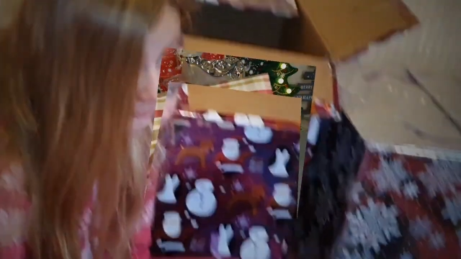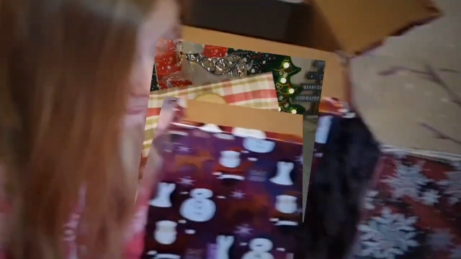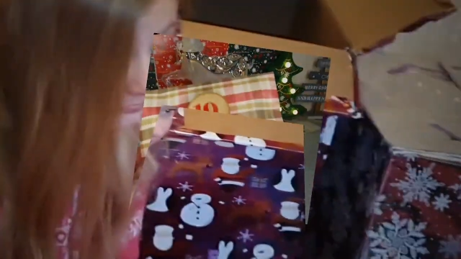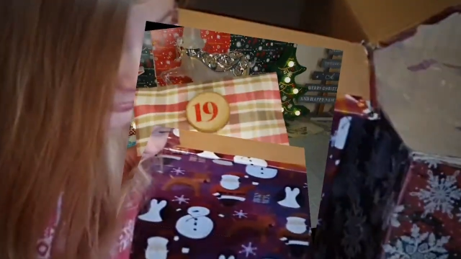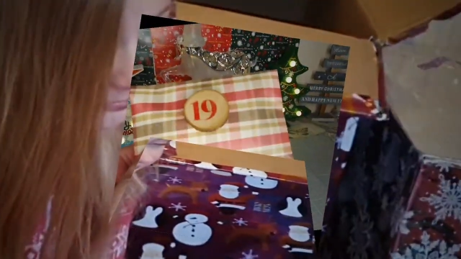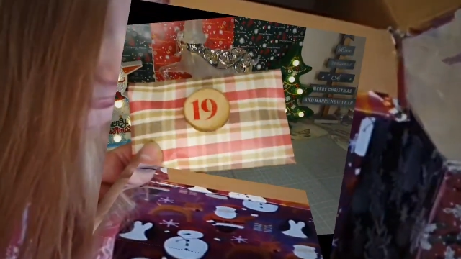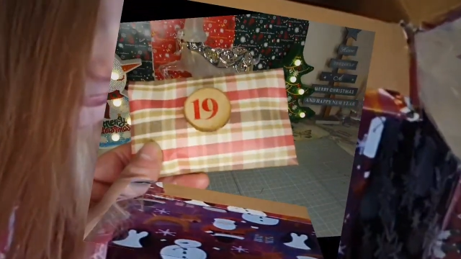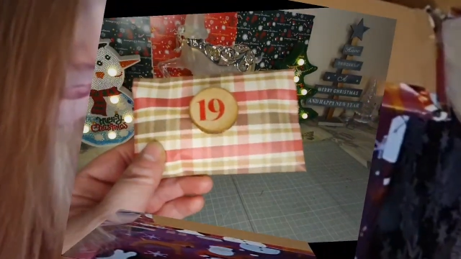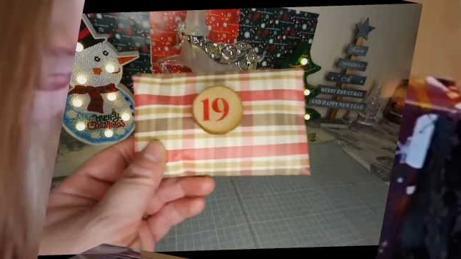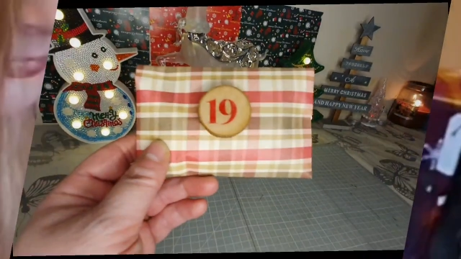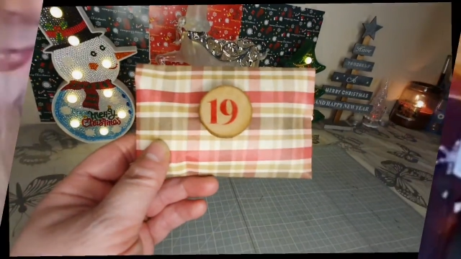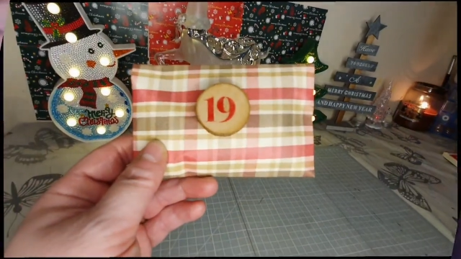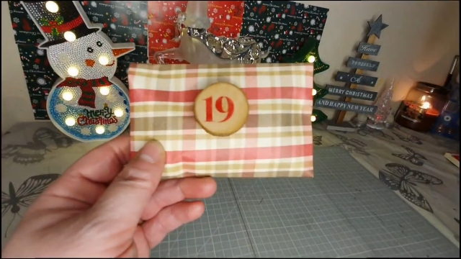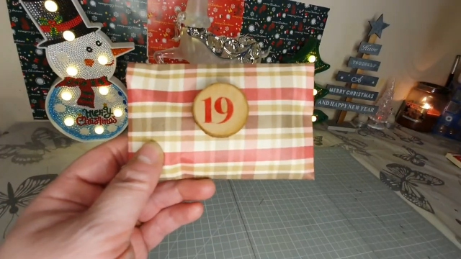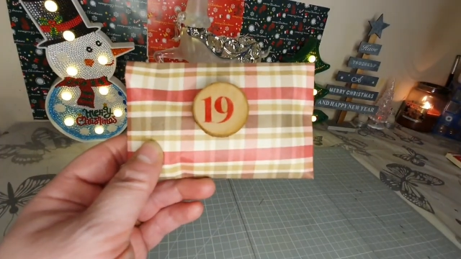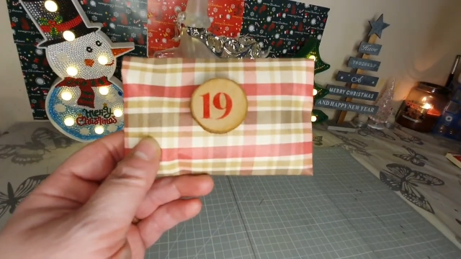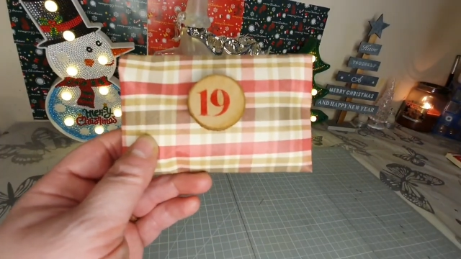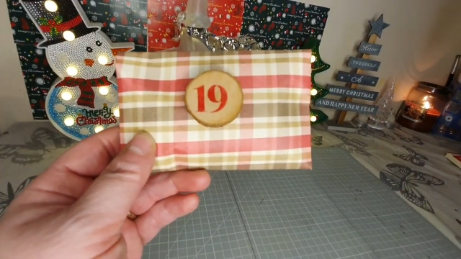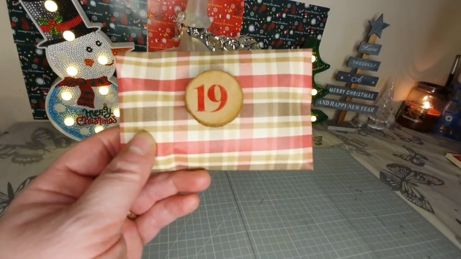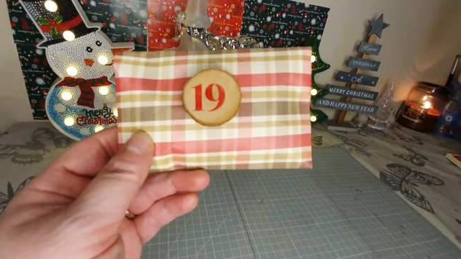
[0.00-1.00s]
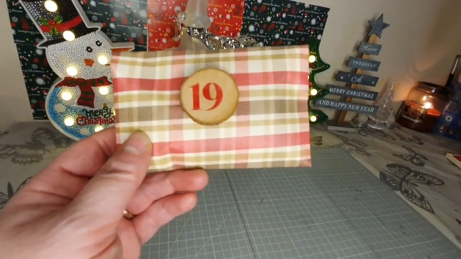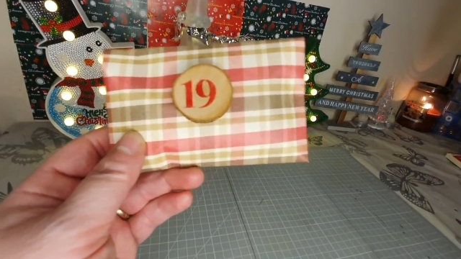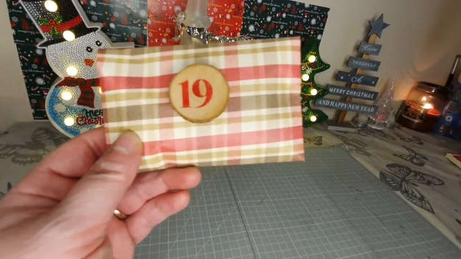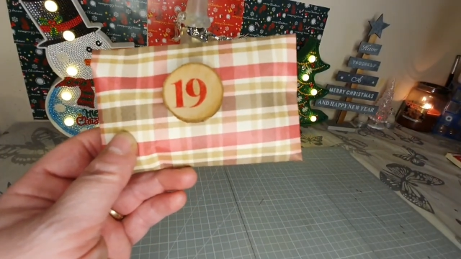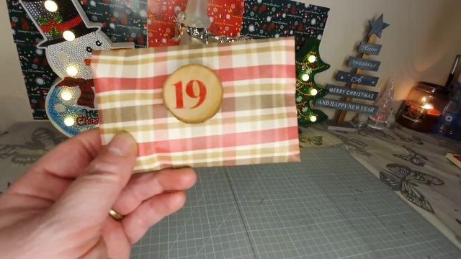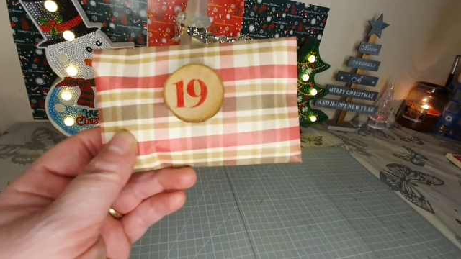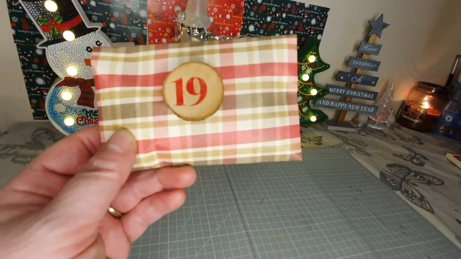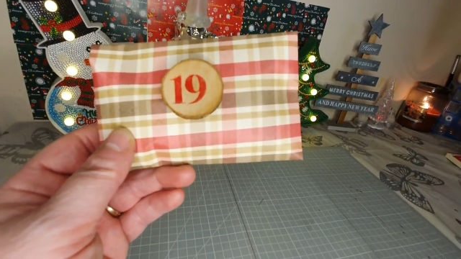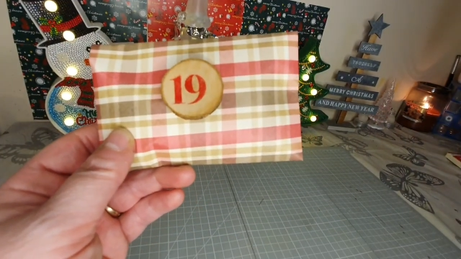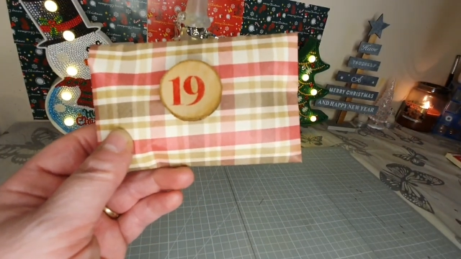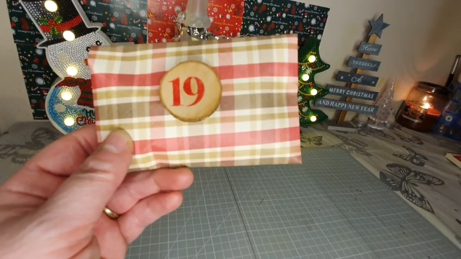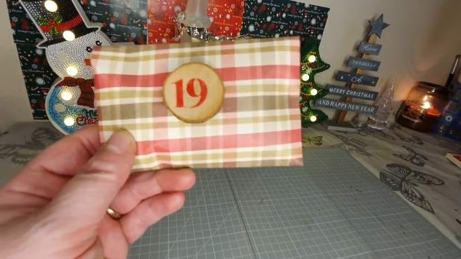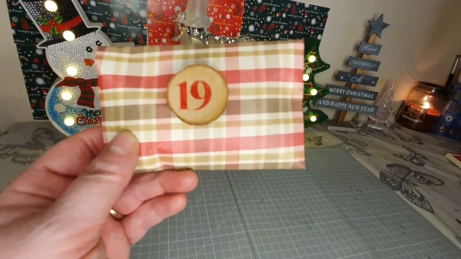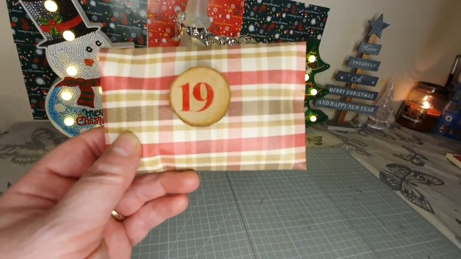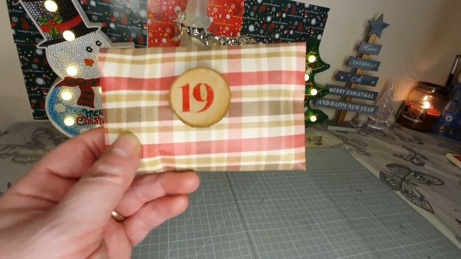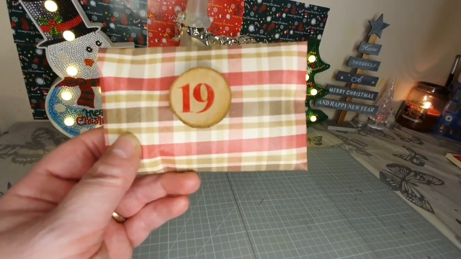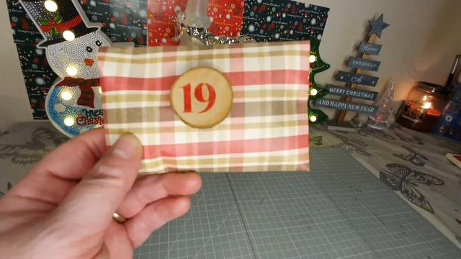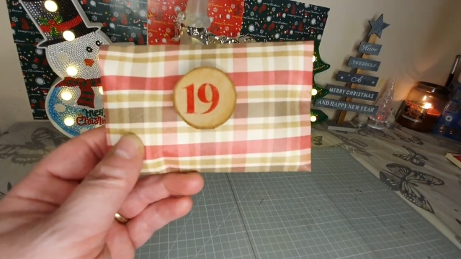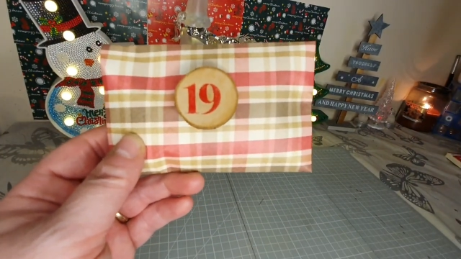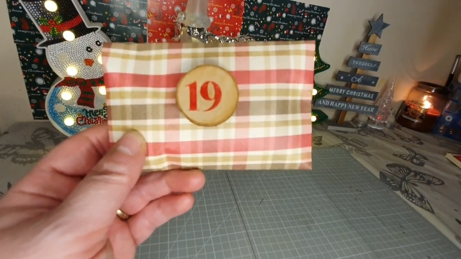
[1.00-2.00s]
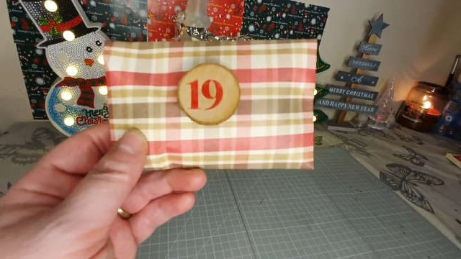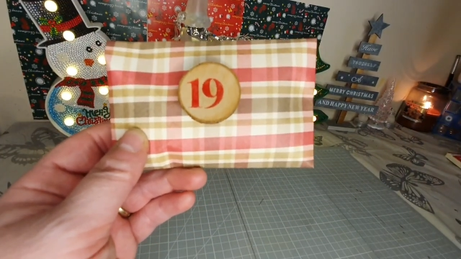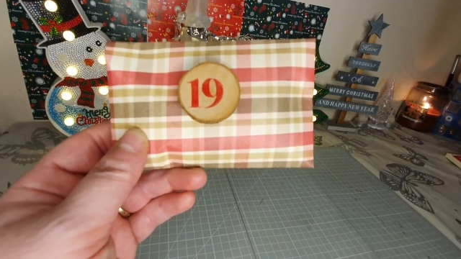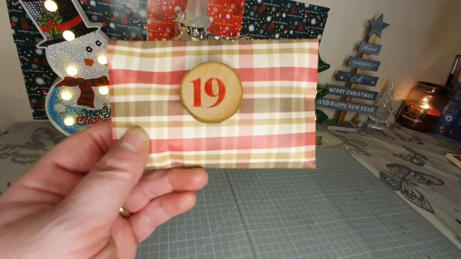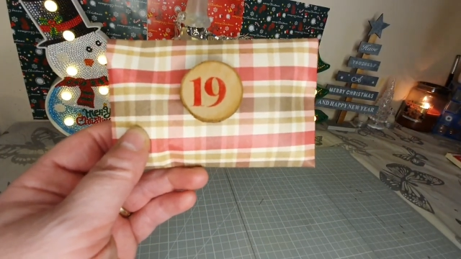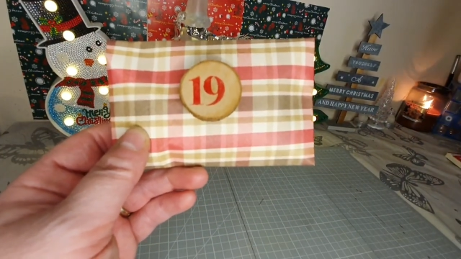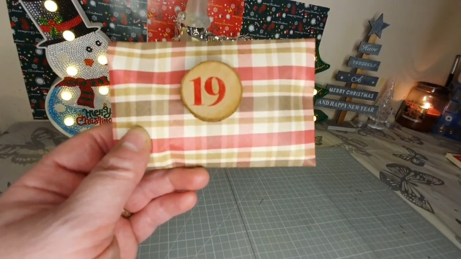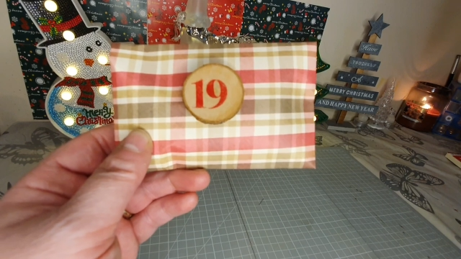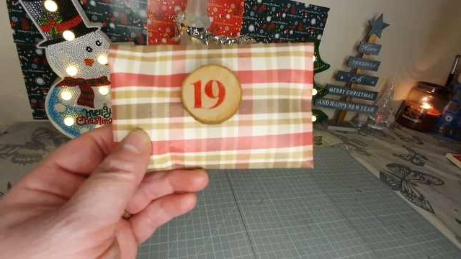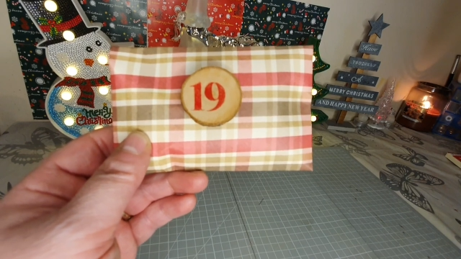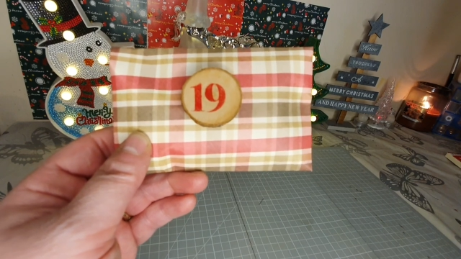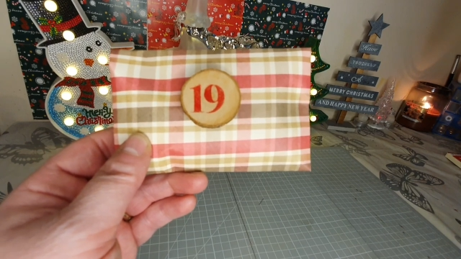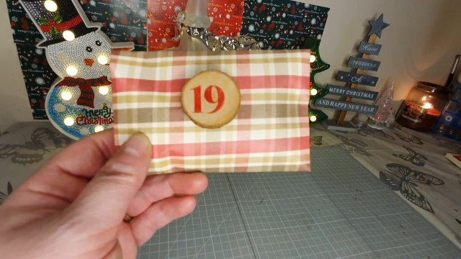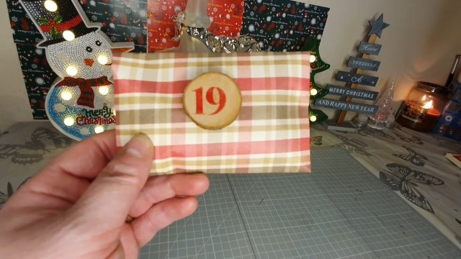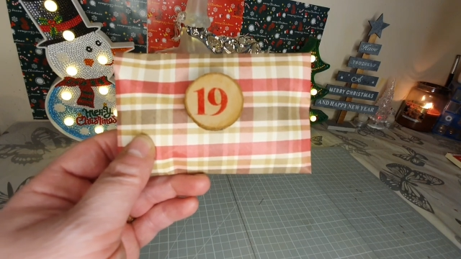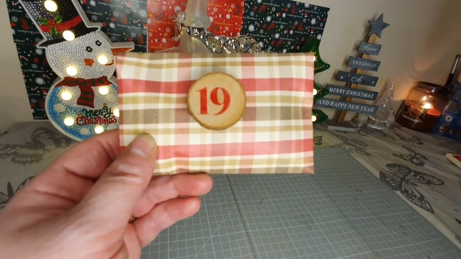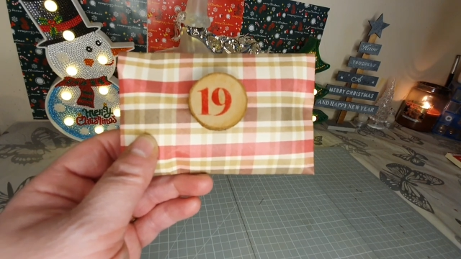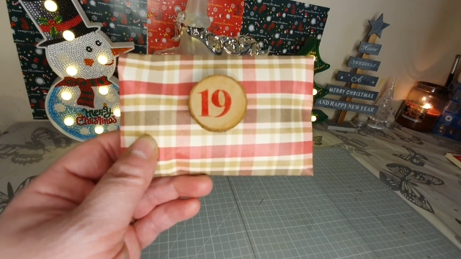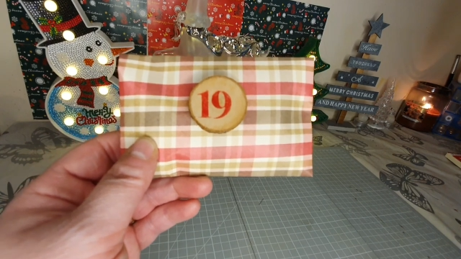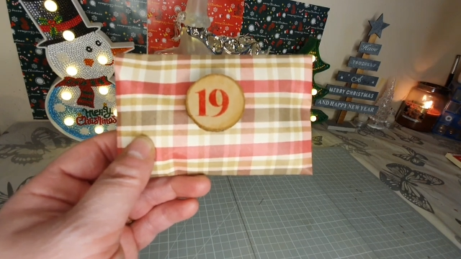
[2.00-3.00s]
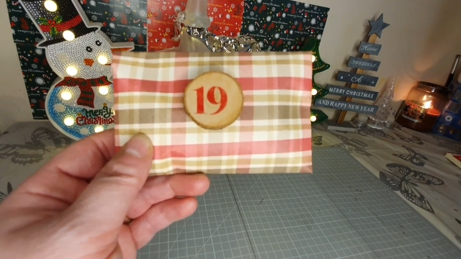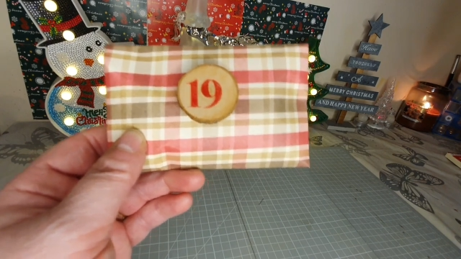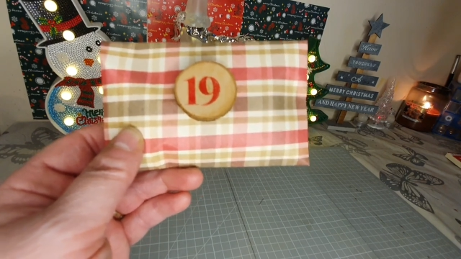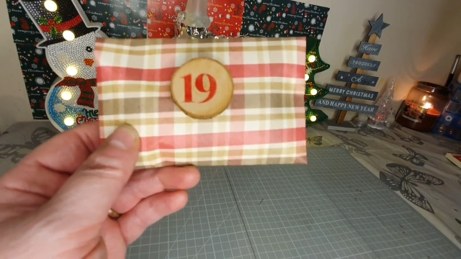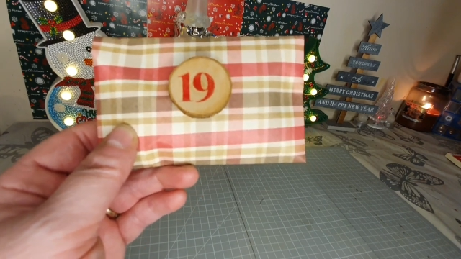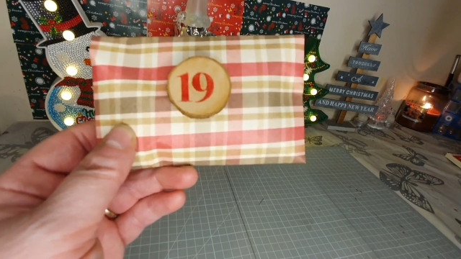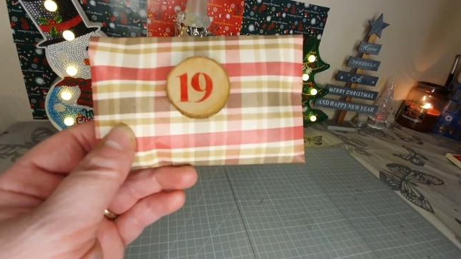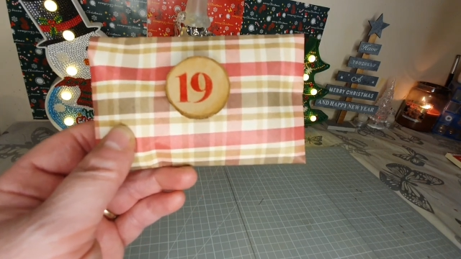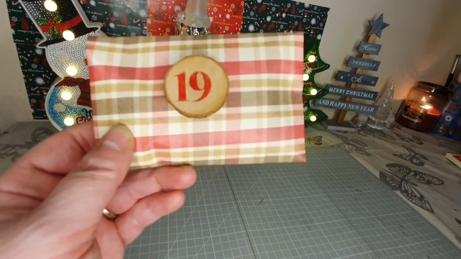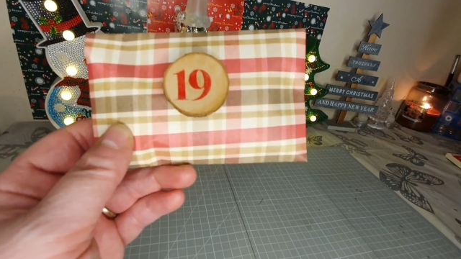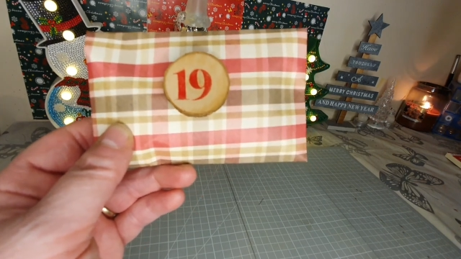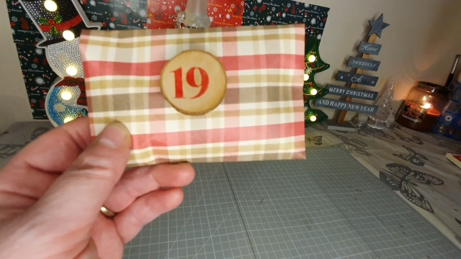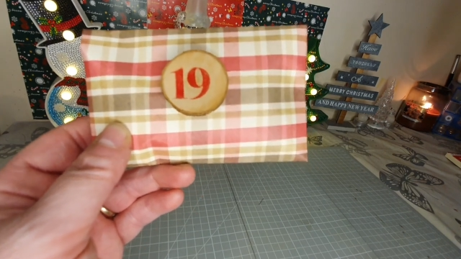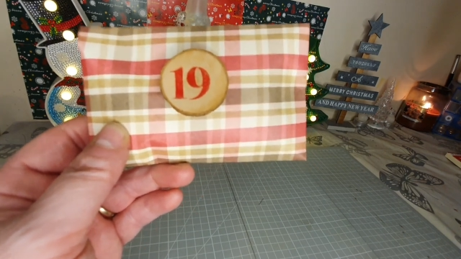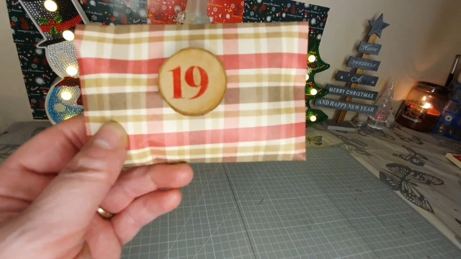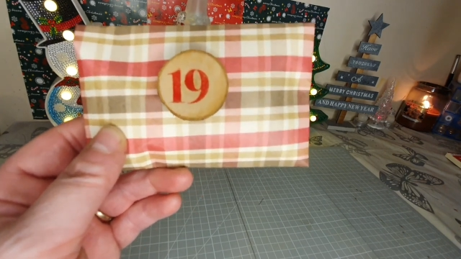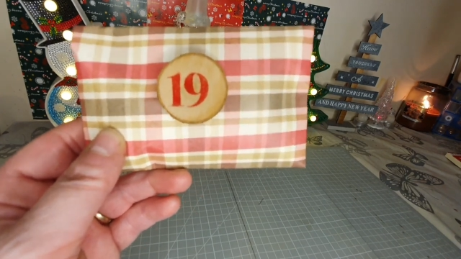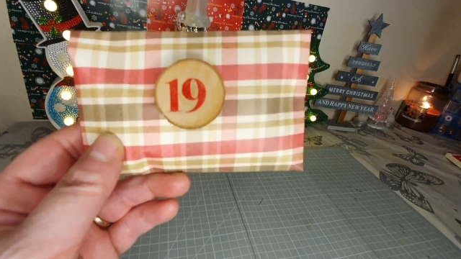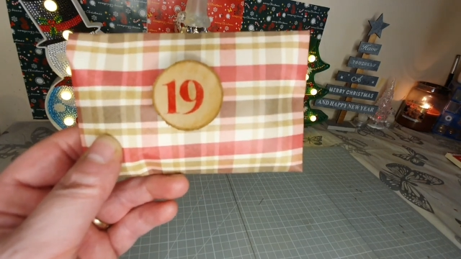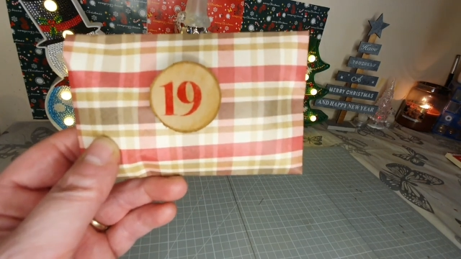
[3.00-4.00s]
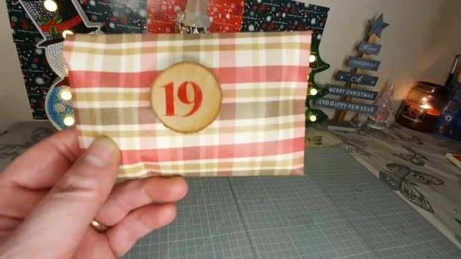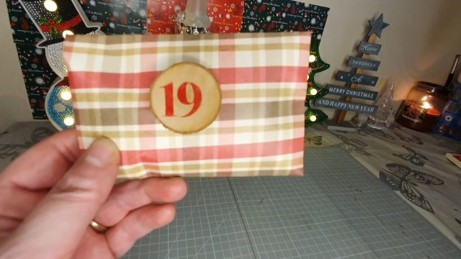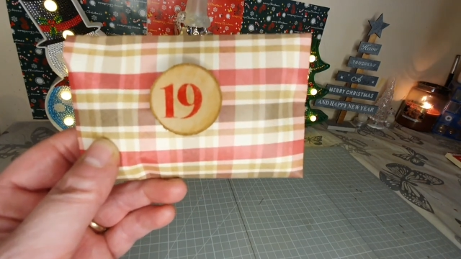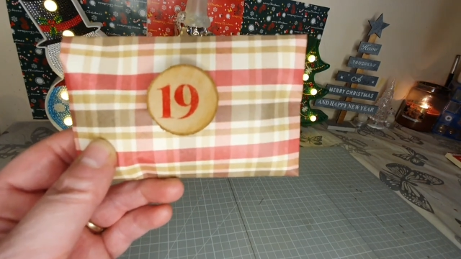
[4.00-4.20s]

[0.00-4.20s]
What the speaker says: [unreadable: no face in view]